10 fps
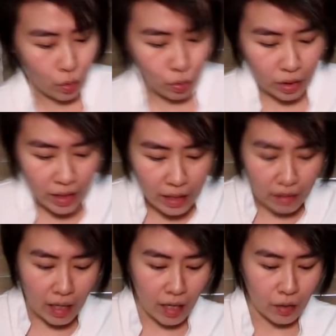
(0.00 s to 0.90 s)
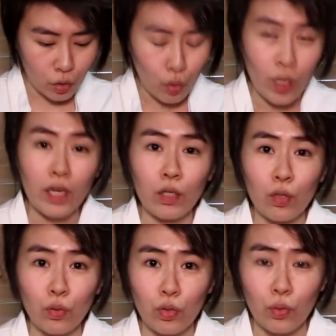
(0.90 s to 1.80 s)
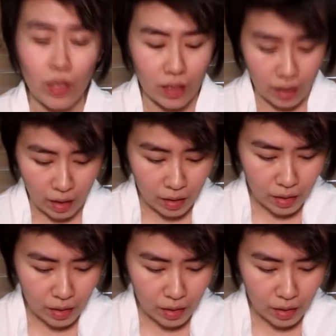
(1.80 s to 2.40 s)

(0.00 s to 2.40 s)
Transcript: only around $22 US.